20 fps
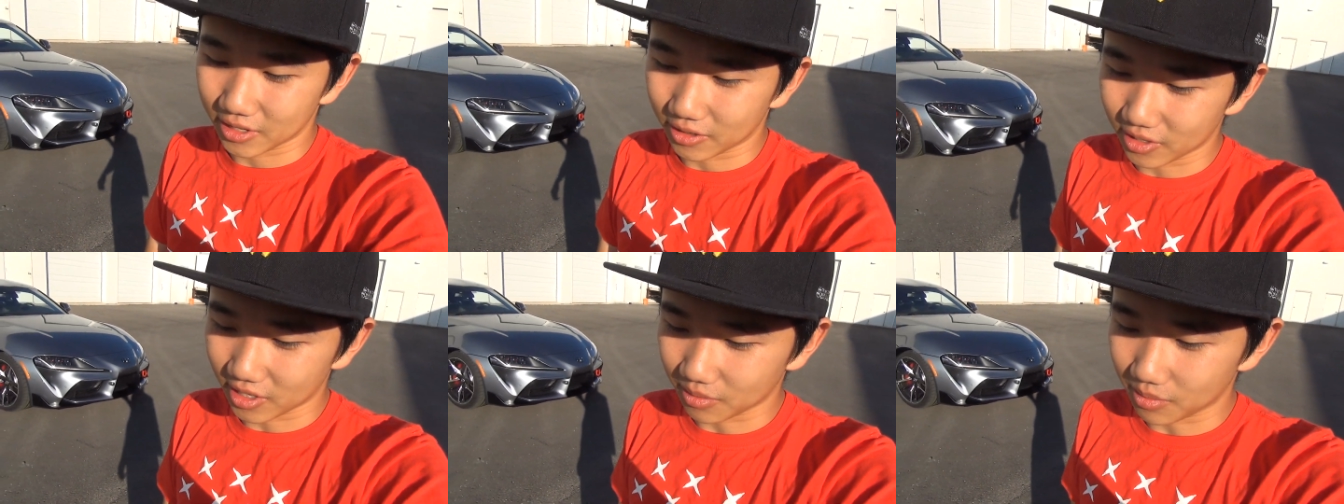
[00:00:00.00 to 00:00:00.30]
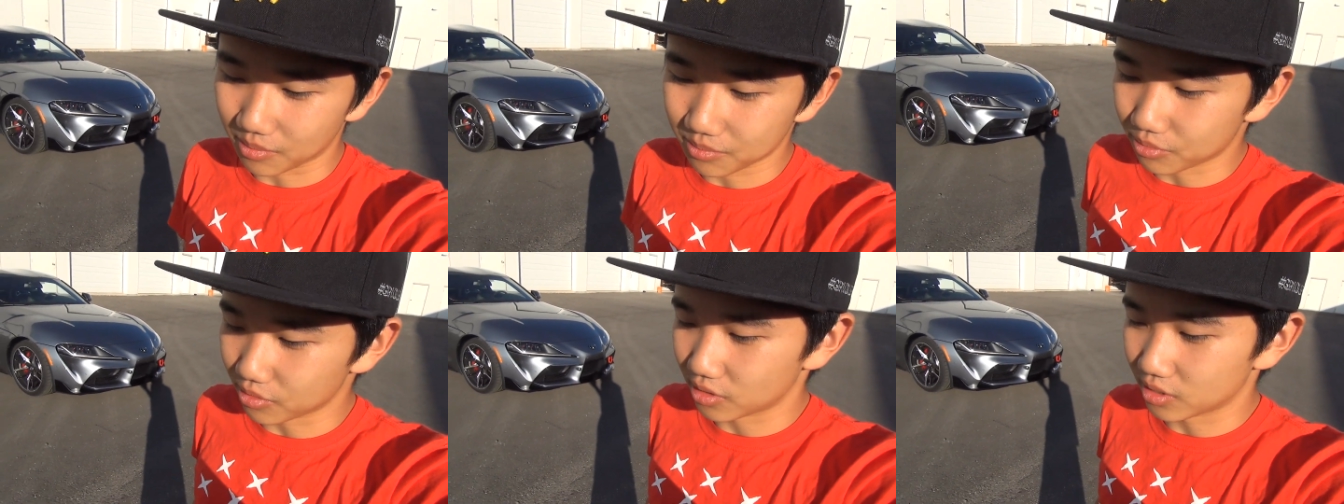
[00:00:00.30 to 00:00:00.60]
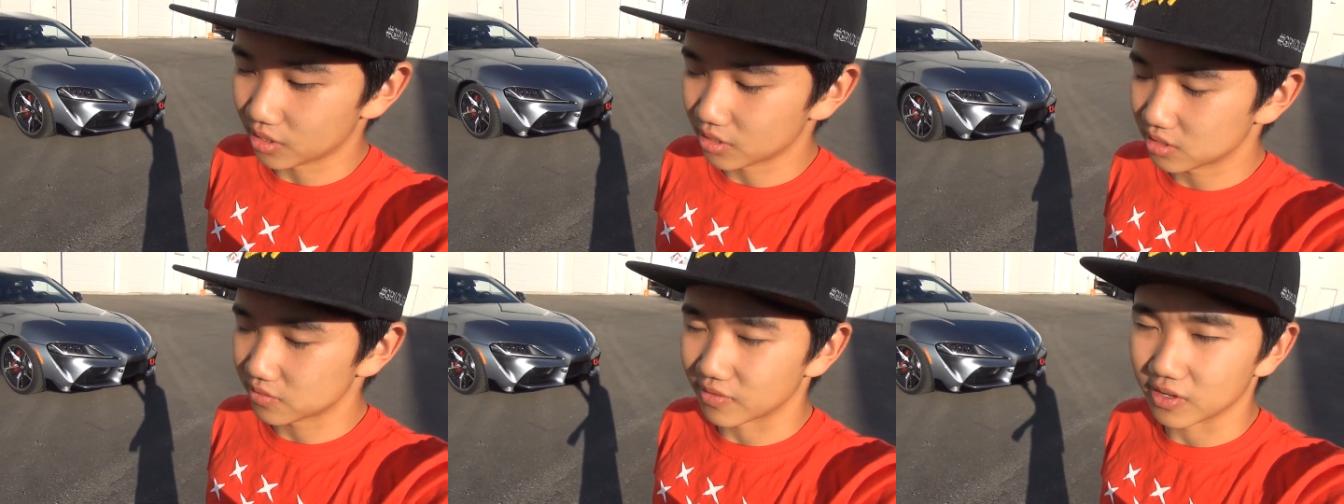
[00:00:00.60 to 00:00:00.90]
they'll come on
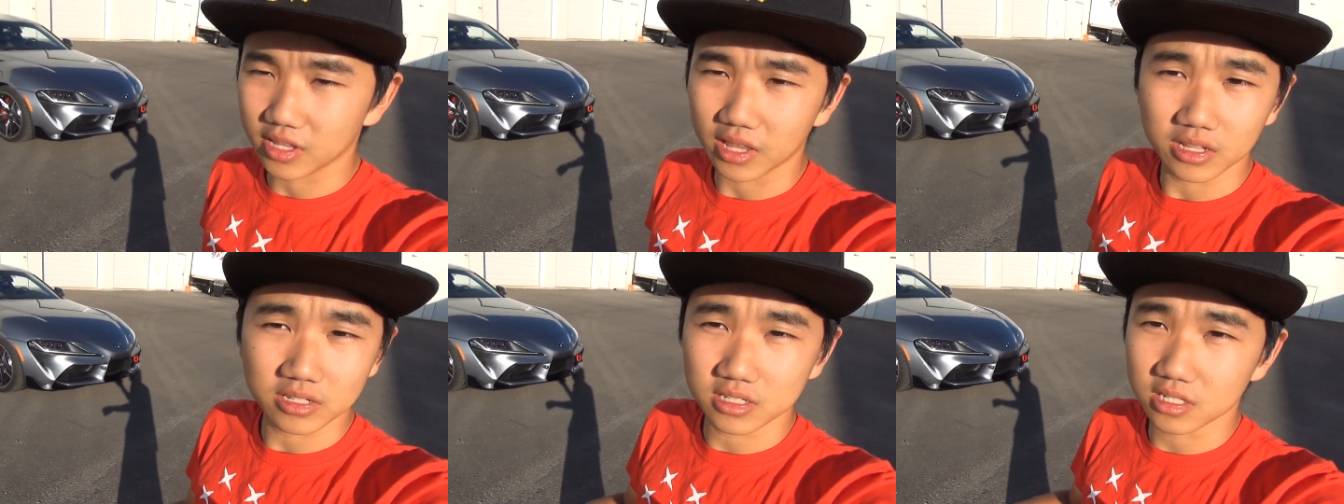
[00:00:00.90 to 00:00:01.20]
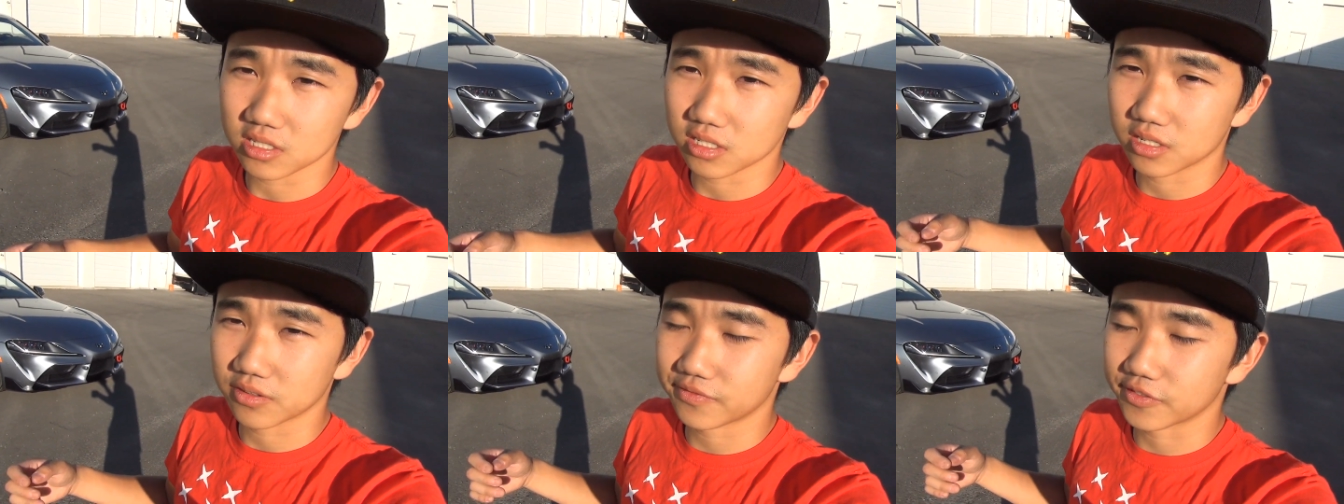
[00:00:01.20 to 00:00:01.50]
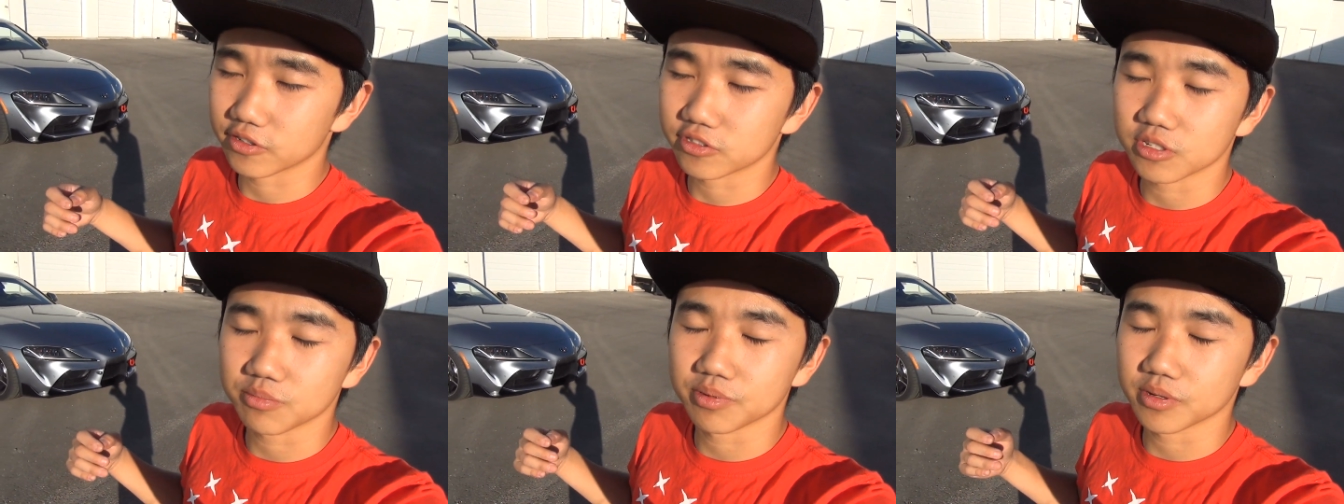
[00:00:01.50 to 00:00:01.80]
board to with us as a
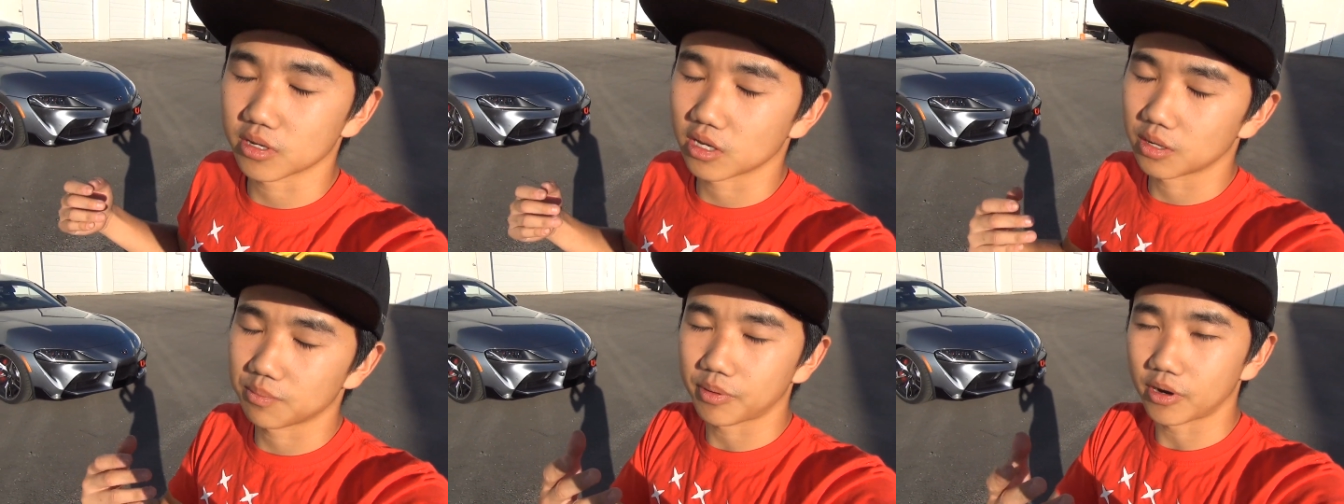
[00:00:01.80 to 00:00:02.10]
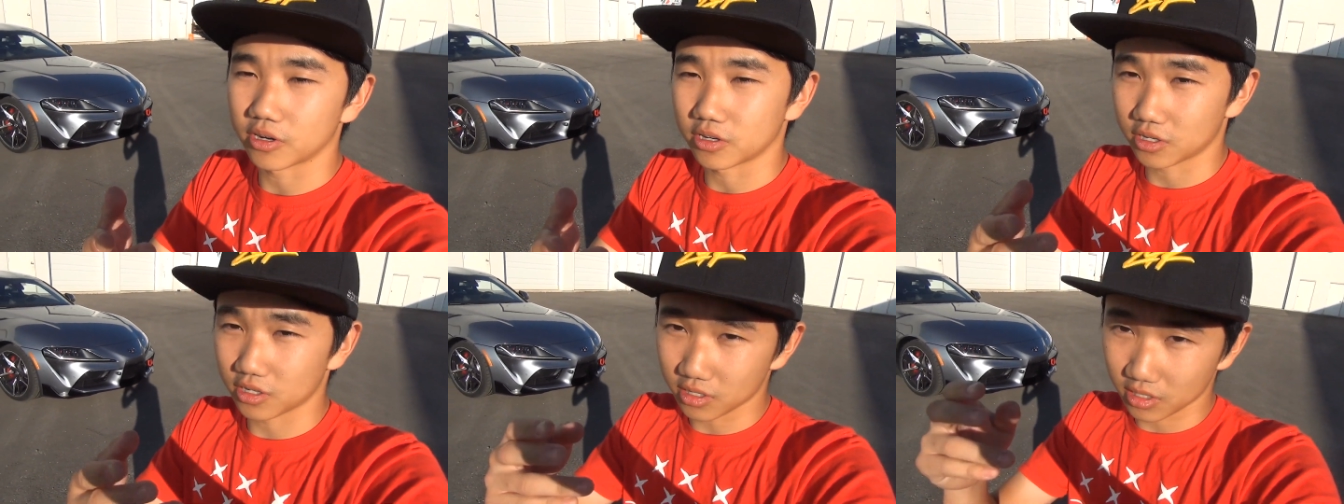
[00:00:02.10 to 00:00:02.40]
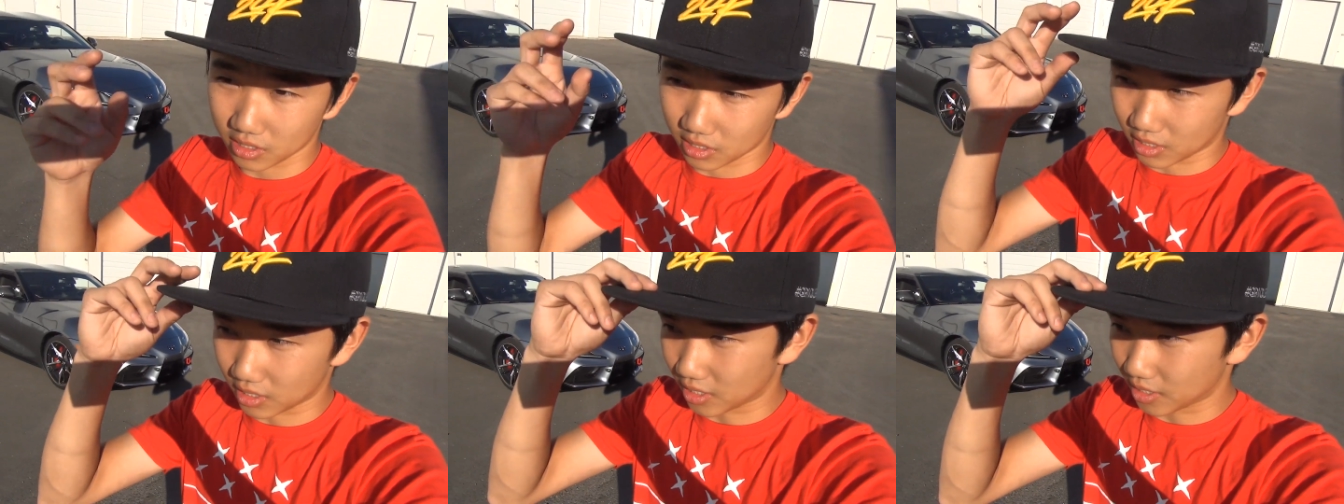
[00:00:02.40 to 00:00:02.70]
future uh, partner.
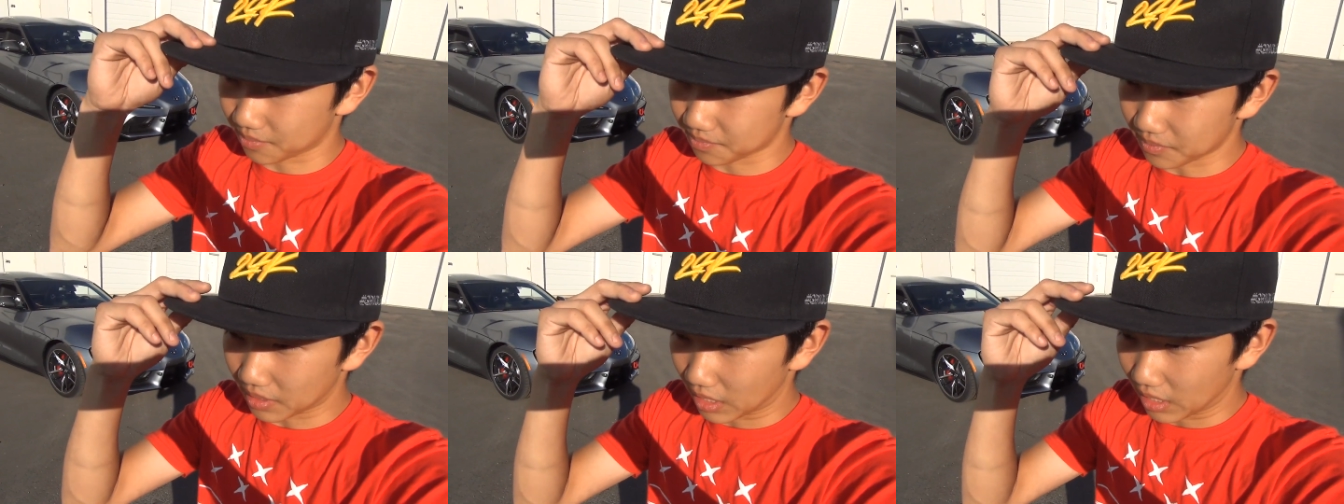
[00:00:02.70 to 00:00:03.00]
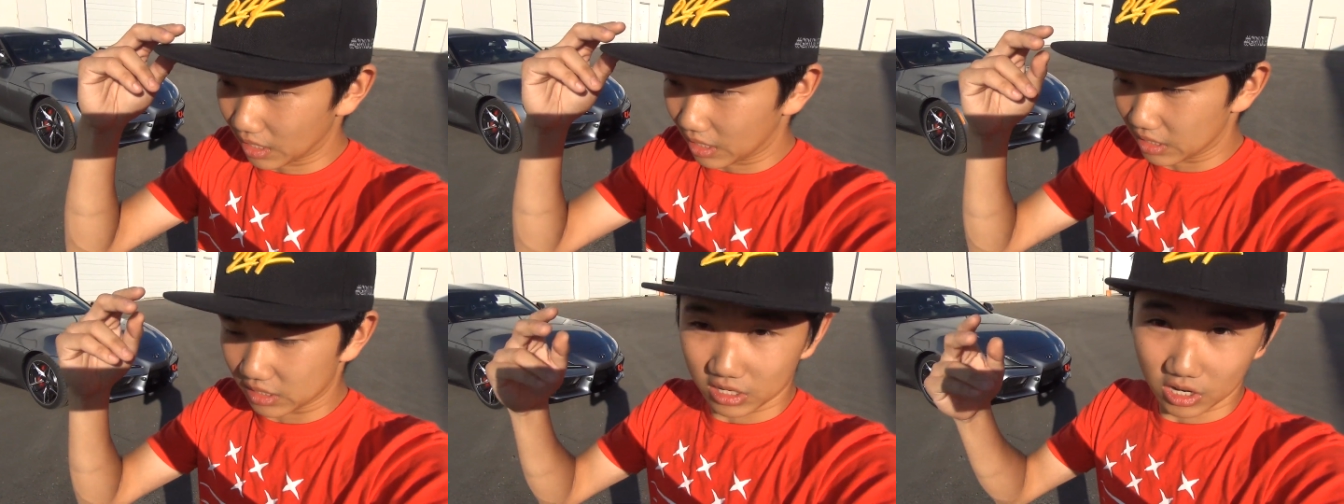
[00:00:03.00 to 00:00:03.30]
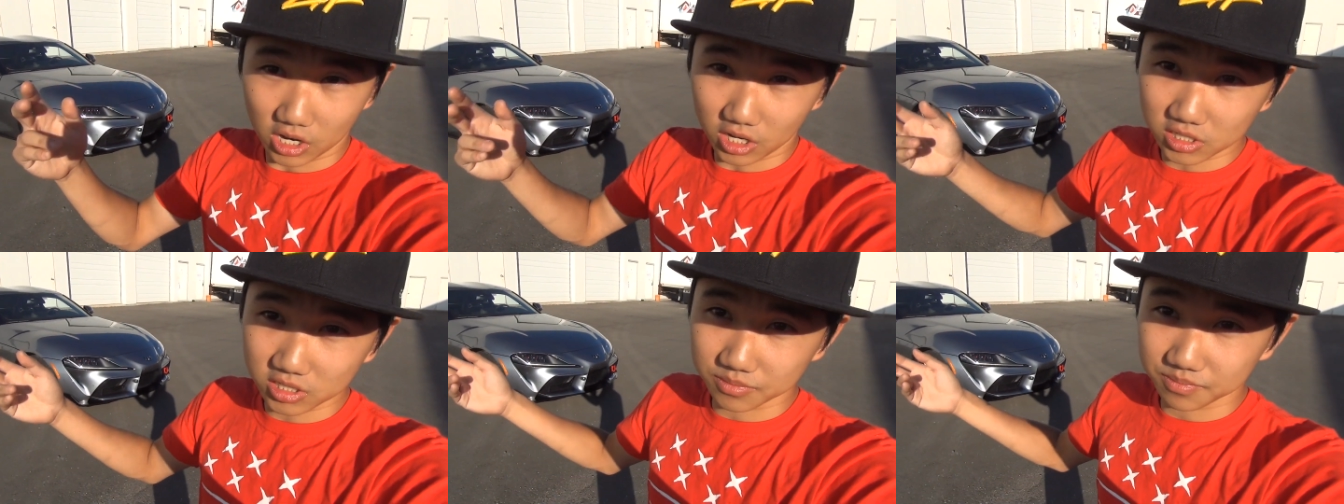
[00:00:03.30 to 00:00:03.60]
Um,
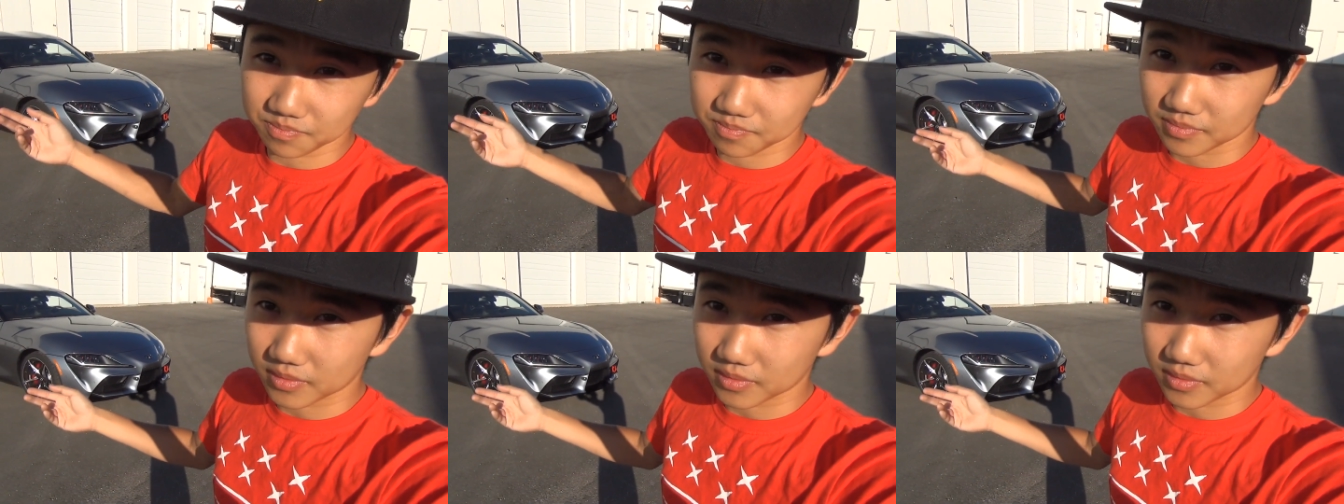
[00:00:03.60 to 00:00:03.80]
they're awesome.